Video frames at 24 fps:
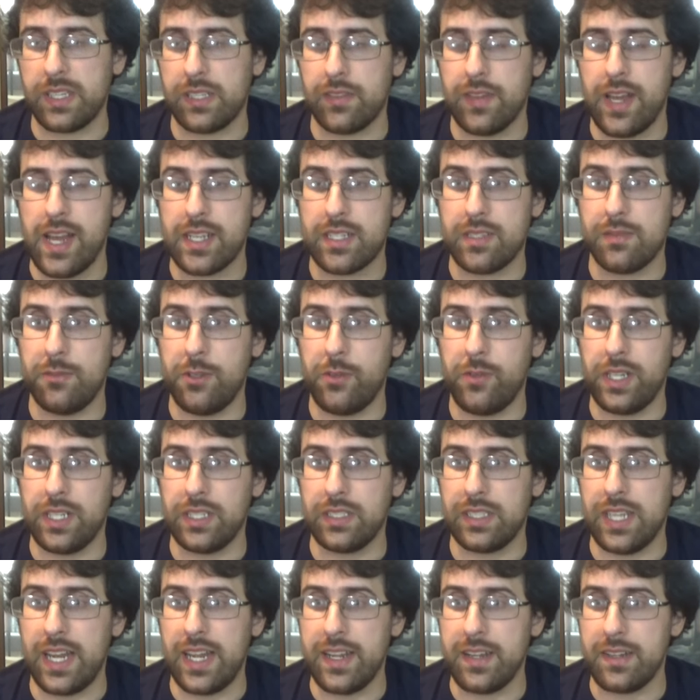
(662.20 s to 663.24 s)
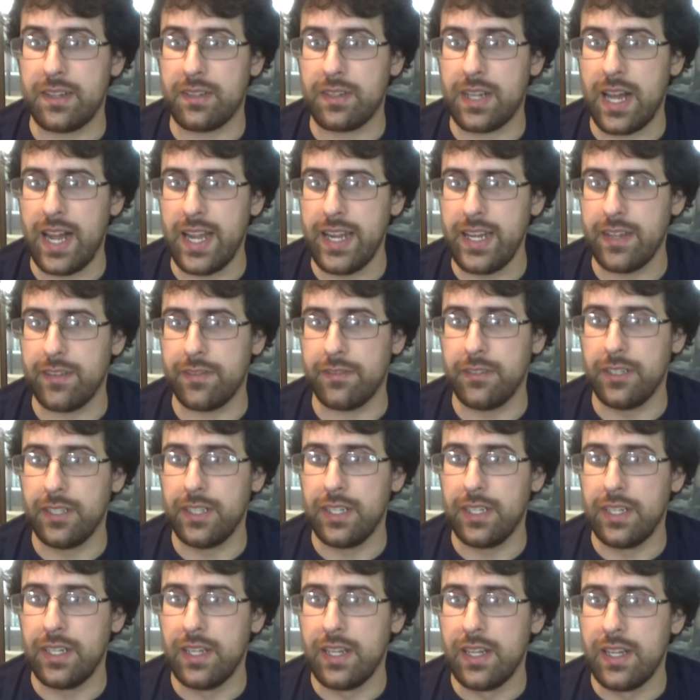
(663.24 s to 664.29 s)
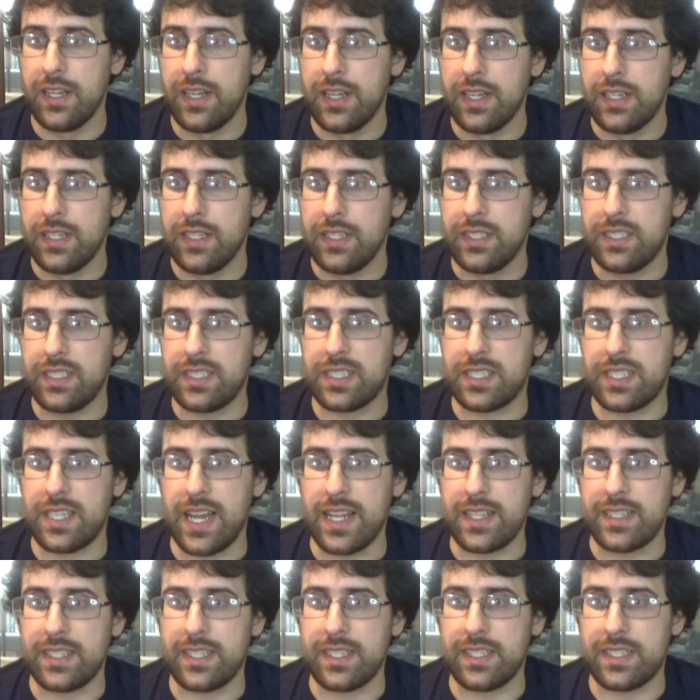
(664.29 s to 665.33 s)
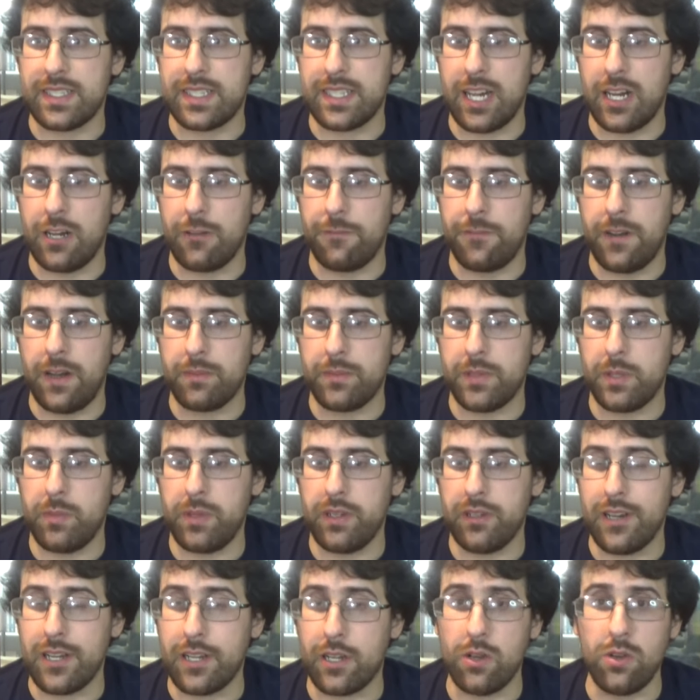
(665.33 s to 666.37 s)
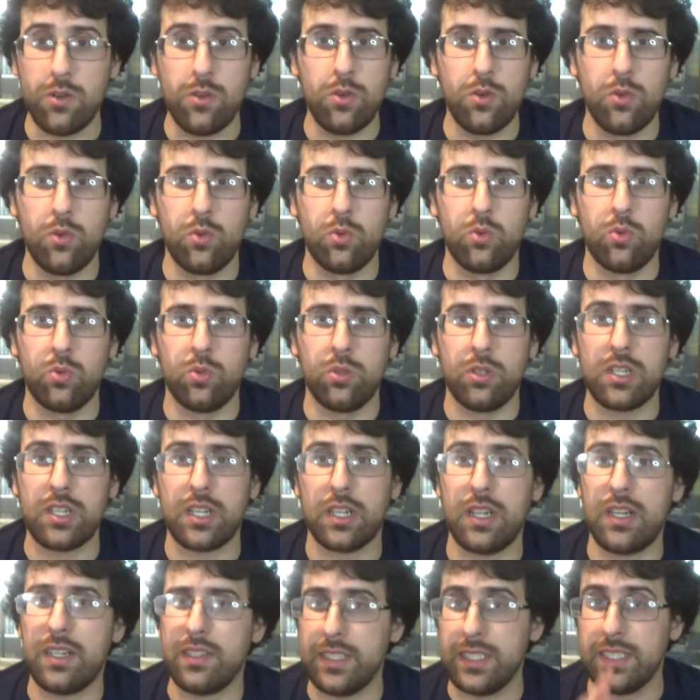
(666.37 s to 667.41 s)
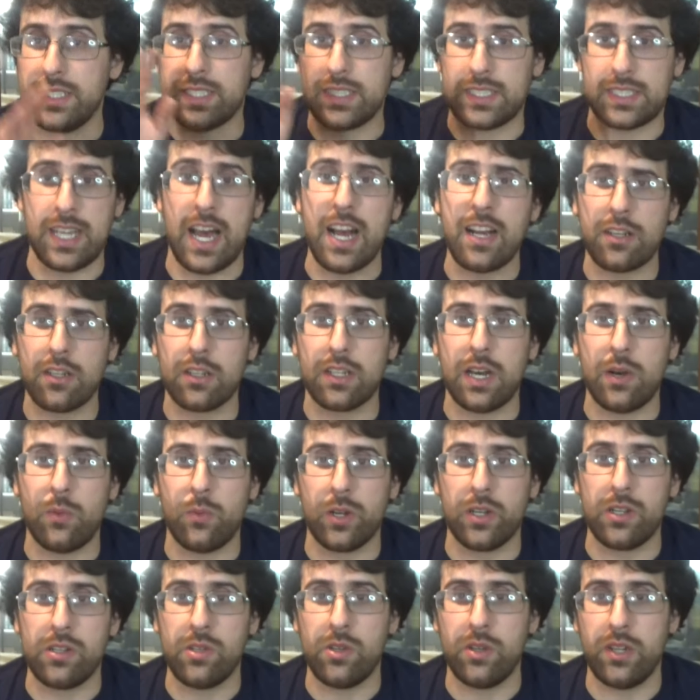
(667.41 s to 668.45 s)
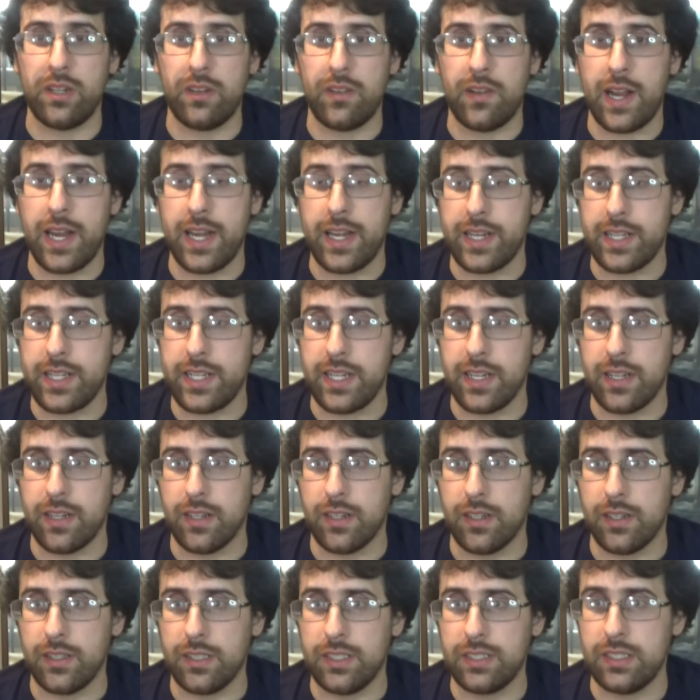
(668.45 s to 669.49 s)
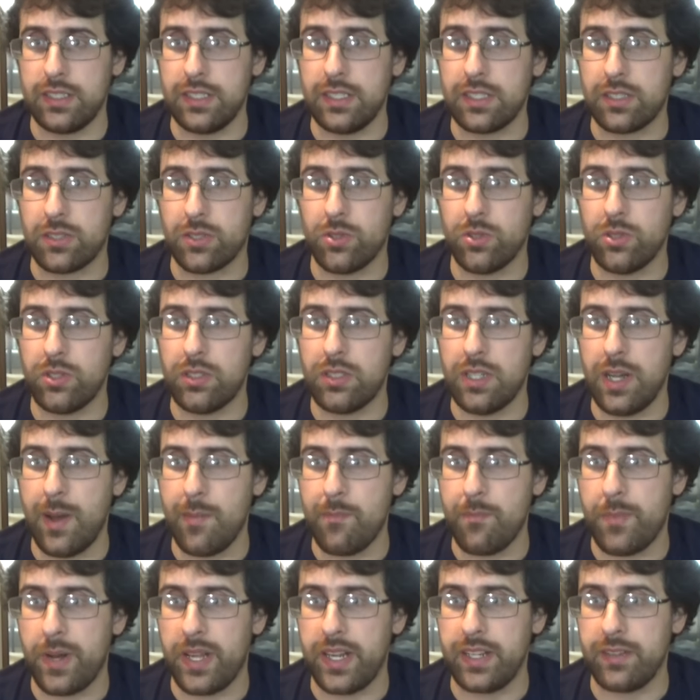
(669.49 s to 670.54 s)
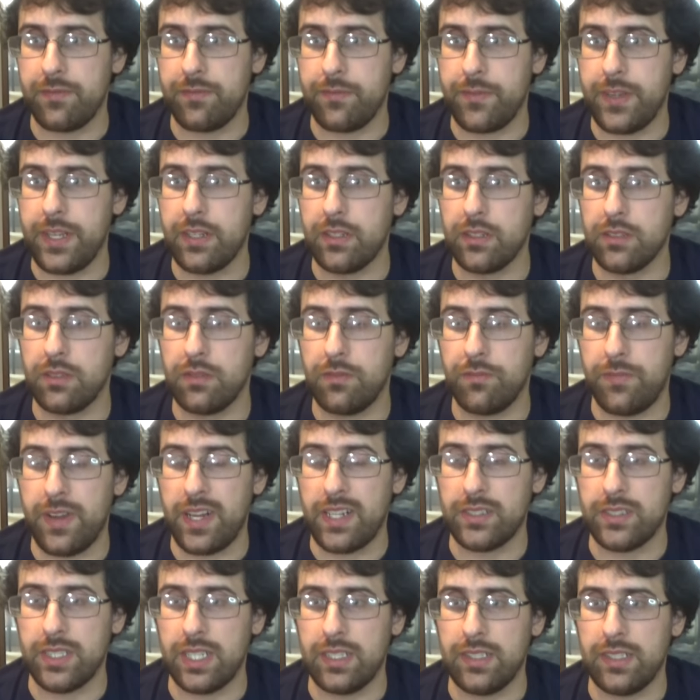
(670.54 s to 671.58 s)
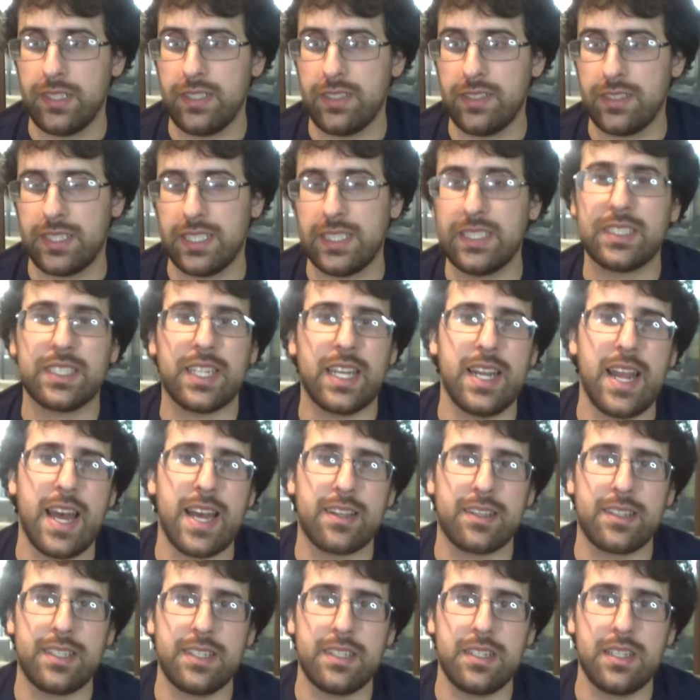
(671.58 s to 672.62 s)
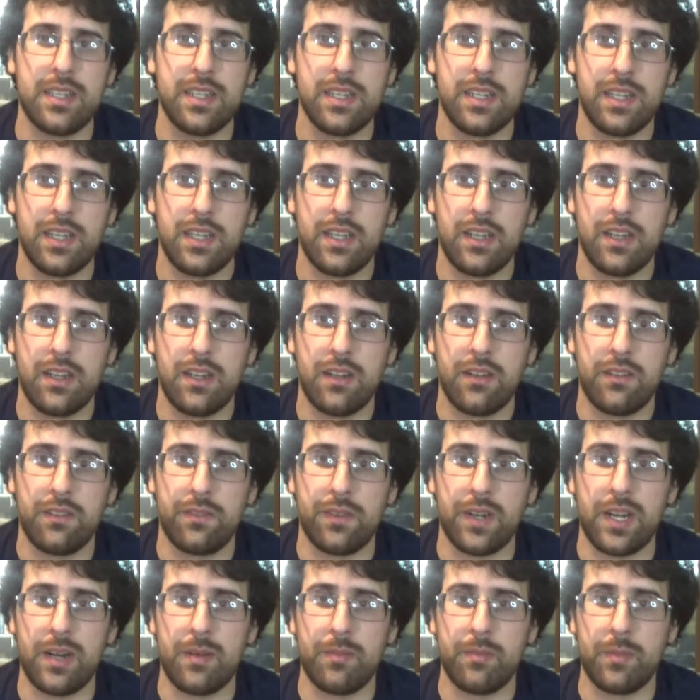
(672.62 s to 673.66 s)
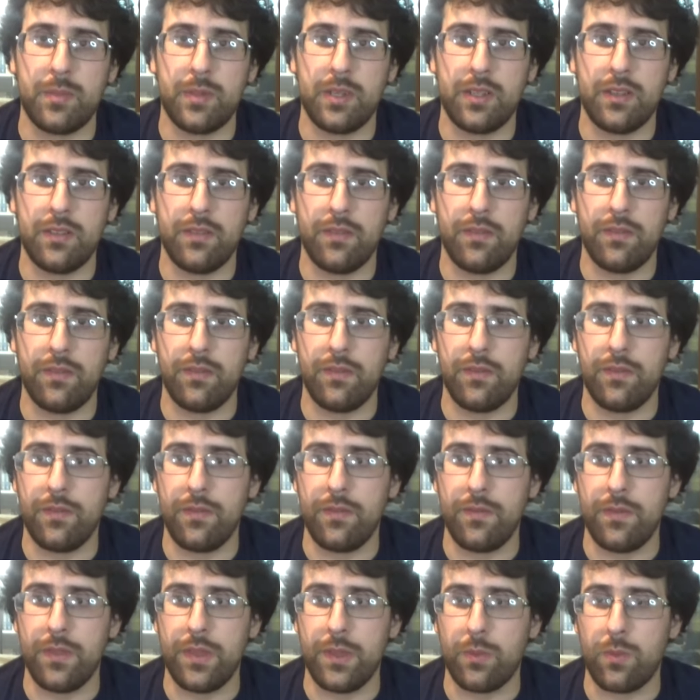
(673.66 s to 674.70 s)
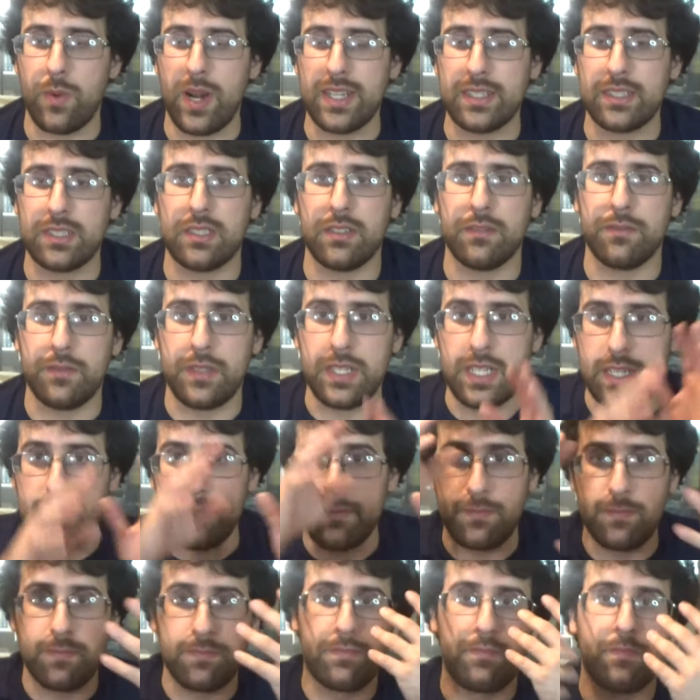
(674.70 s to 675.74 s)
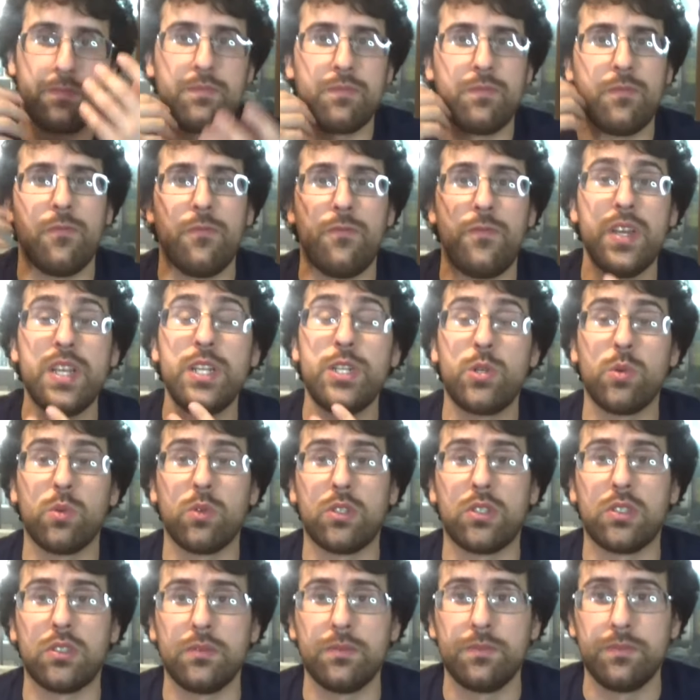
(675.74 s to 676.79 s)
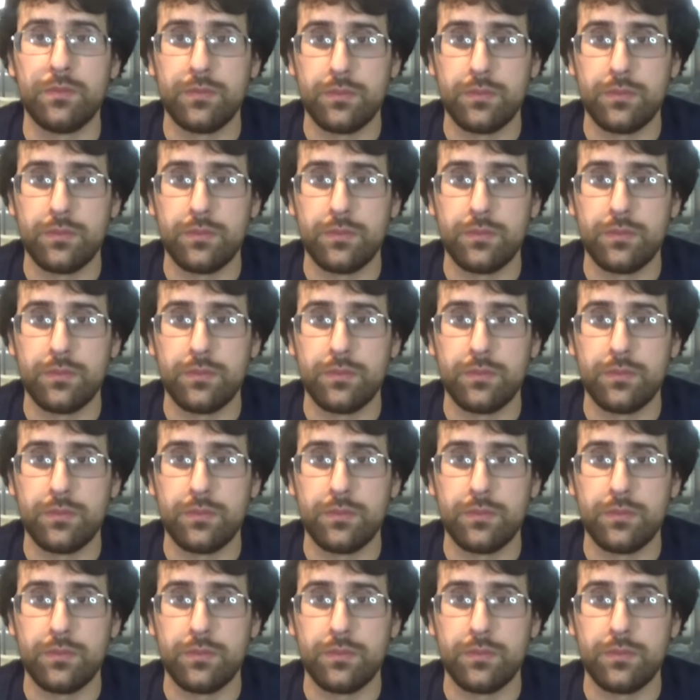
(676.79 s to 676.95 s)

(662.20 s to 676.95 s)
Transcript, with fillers: the last movie is that it kind of sets itself up to be like, "Ooh, look at all this Sakuga we're doing right here. Isn't this cool?" But it feel felt a little disconnected from the rest of the visual